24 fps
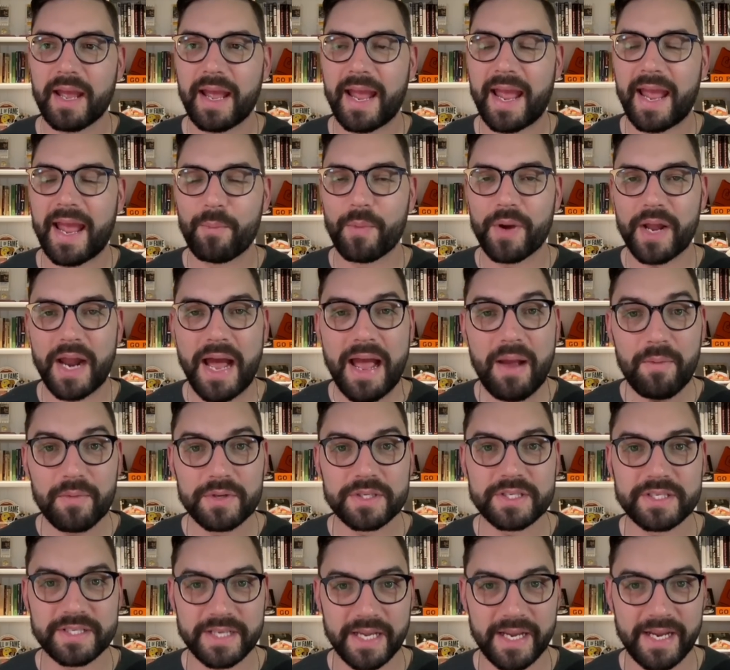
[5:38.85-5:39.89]
And what I
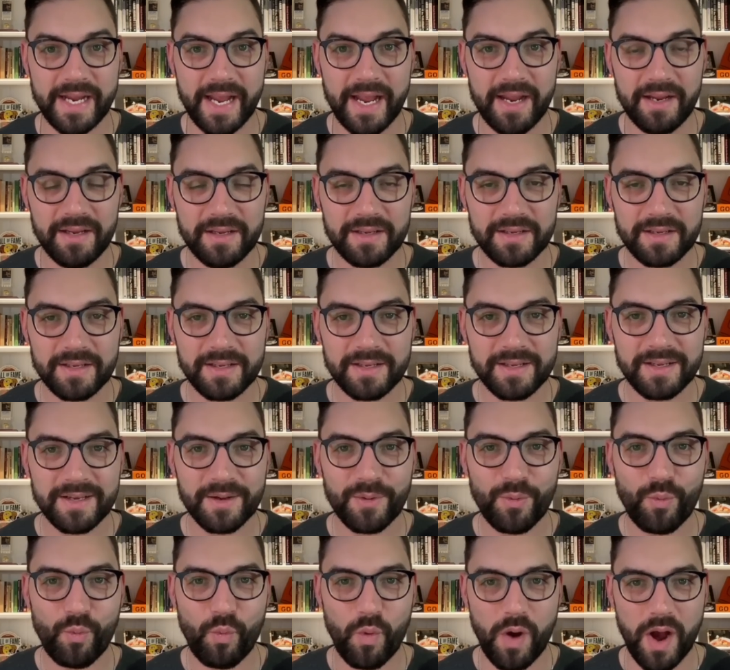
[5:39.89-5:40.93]
was saying
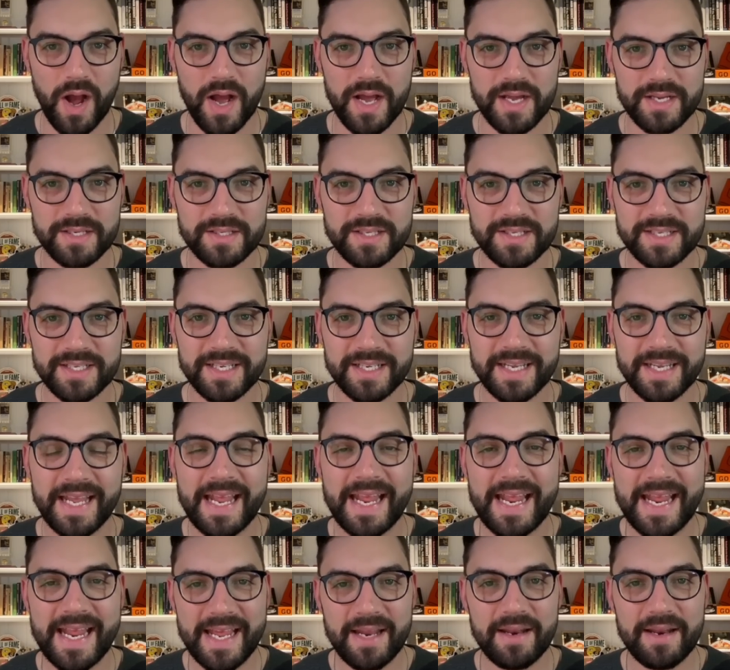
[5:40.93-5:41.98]
was
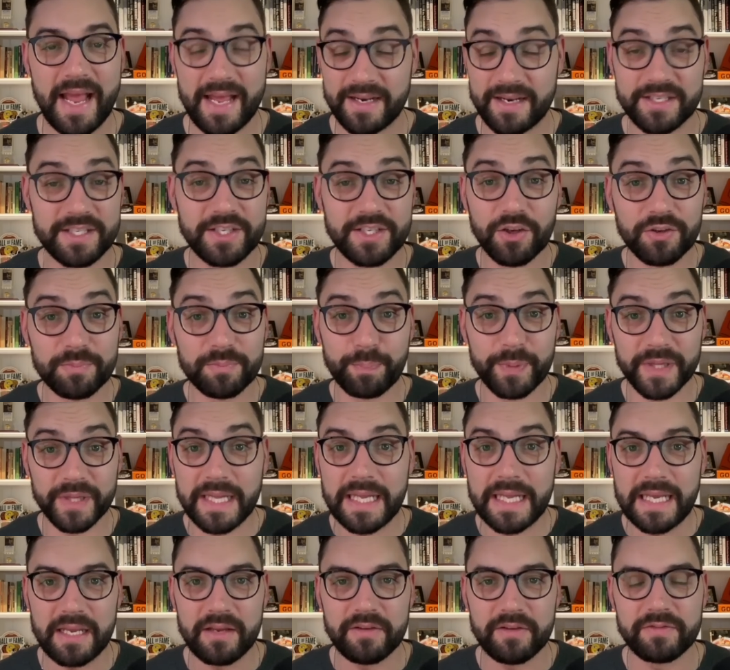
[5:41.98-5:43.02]
it, and still
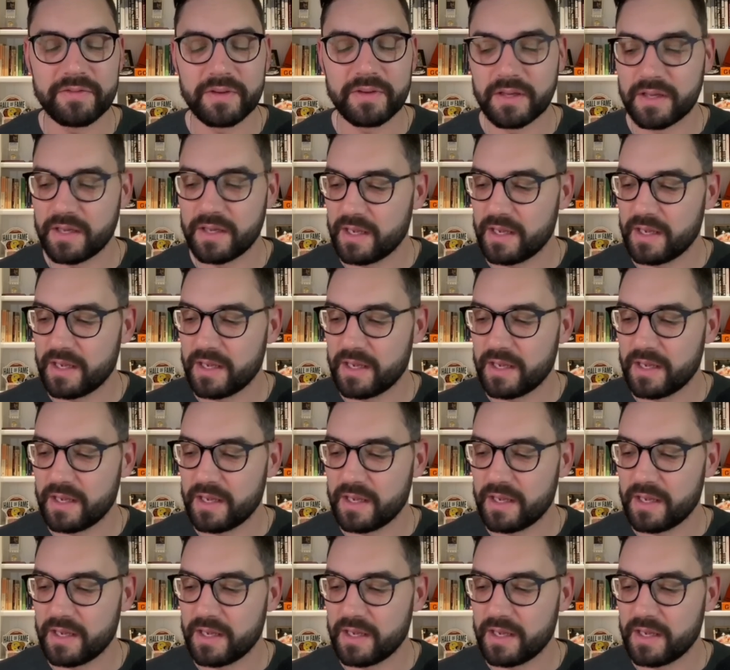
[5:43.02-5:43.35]
believe,